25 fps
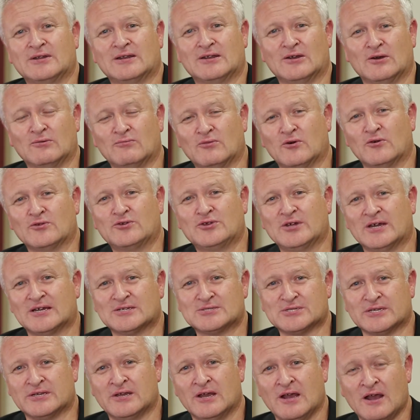a lot more
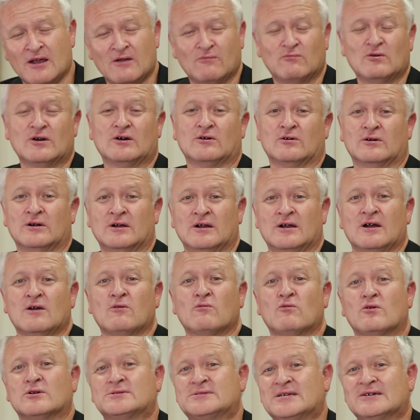jazzy. Well,
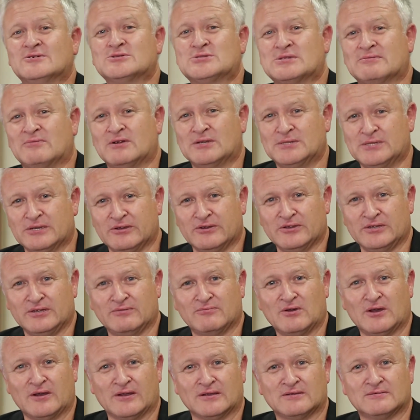what else am I doing, you
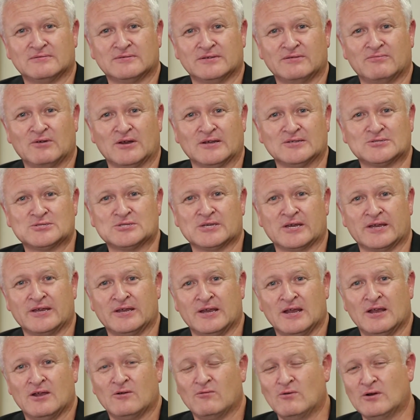might say?
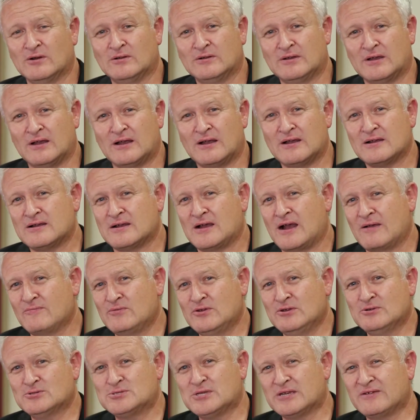Well, I'm
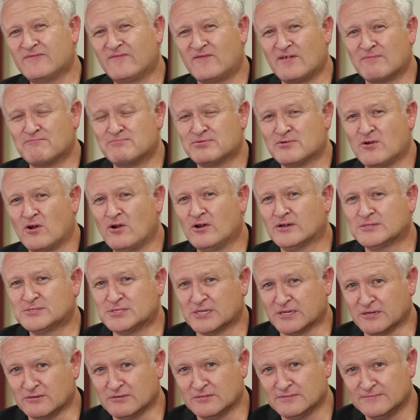using
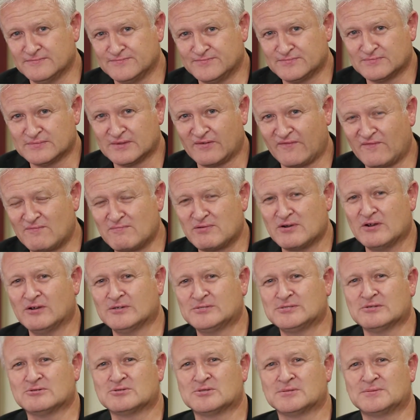vibrato.
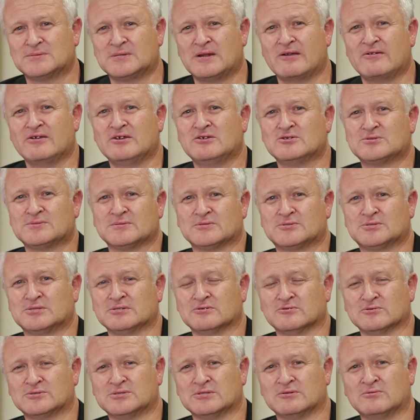Vibrato is a very useful
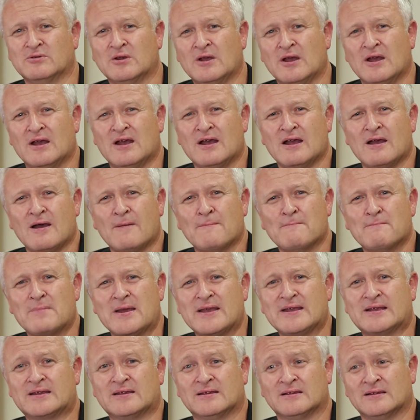tool to
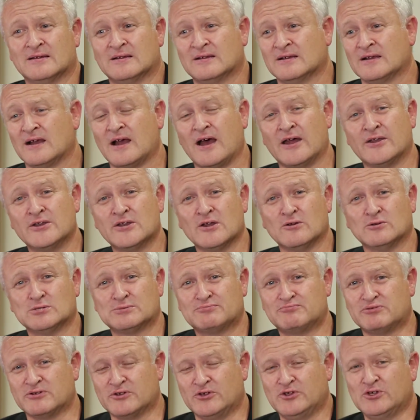make a
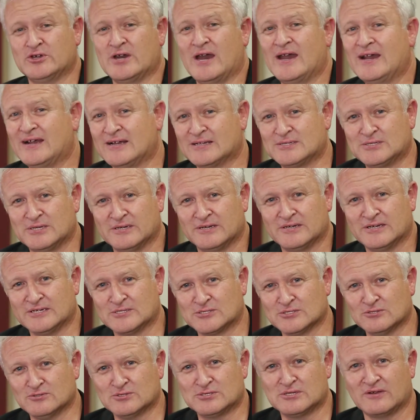note project.
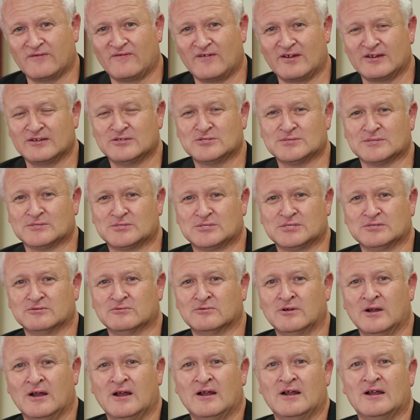It's also a very useful
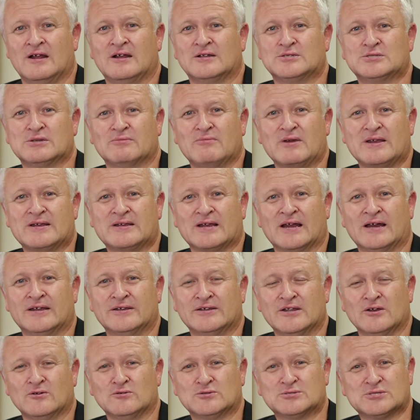tool to make a
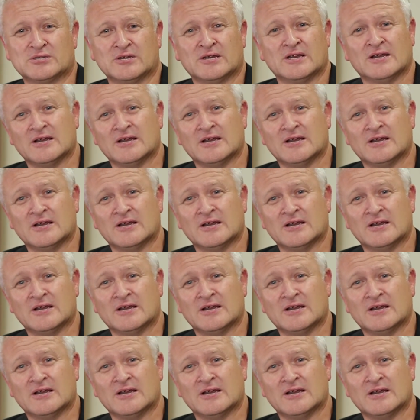note